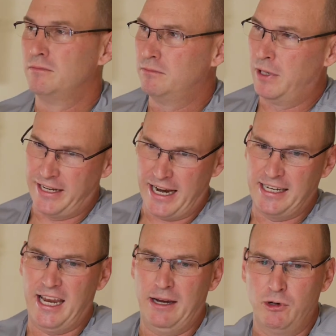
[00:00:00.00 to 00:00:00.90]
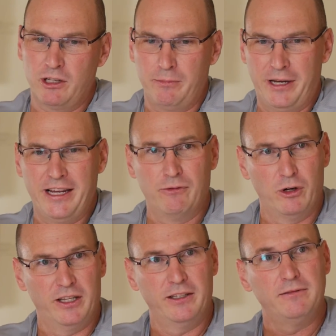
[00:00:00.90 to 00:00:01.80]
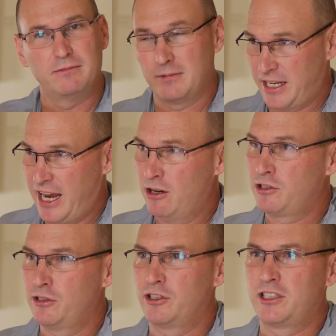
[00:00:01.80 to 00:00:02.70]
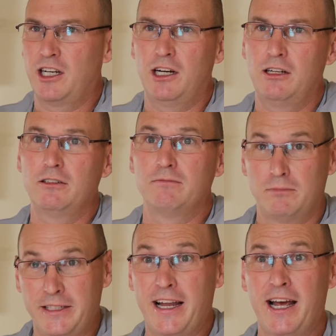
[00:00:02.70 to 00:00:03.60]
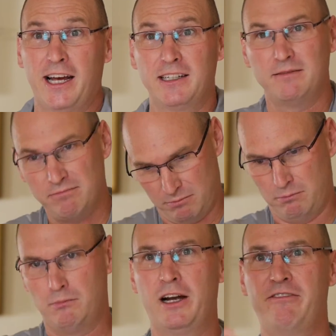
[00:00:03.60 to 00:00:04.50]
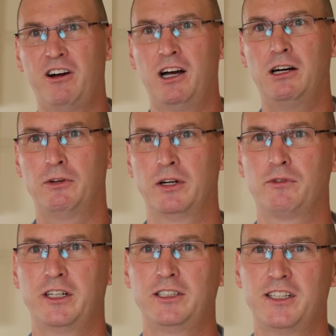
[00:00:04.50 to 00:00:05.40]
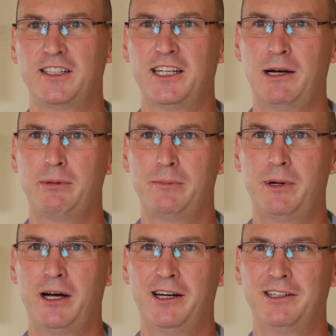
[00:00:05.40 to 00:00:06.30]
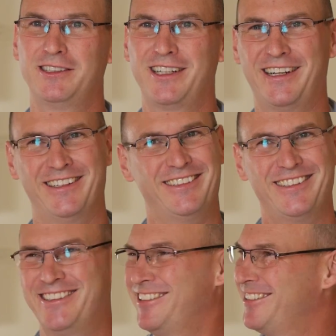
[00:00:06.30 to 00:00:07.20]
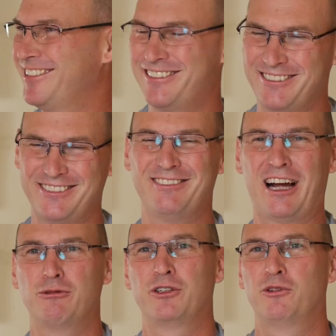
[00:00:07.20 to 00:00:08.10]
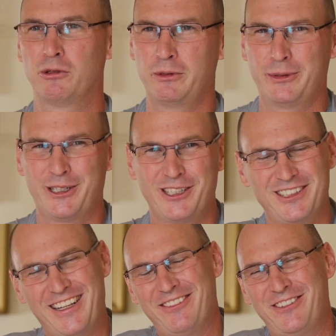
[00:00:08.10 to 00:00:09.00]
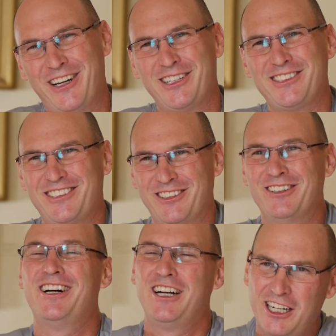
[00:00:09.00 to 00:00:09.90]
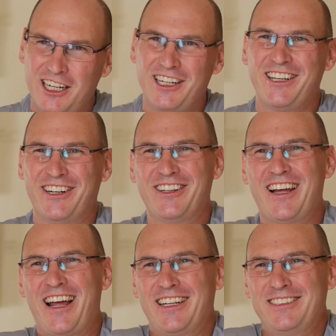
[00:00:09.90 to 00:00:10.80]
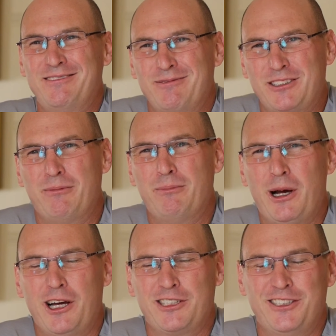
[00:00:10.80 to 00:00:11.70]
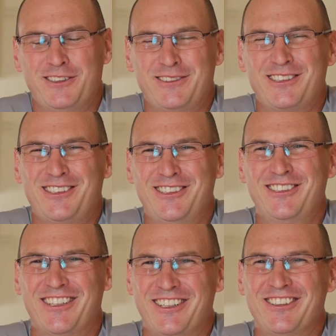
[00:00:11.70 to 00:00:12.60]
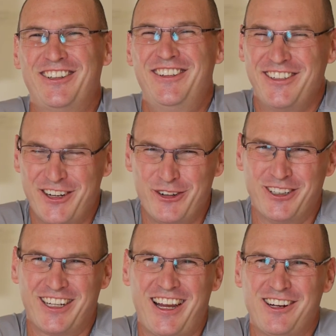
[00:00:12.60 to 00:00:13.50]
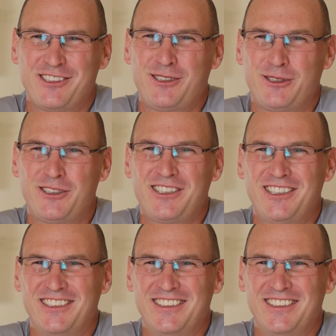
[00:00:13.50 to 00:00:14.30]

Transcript: my dad came with me, and when the counselor saw my dad, my file went right to the top of the pile, and out the door we were that fast. So, that had some positives too, knowing the counselors.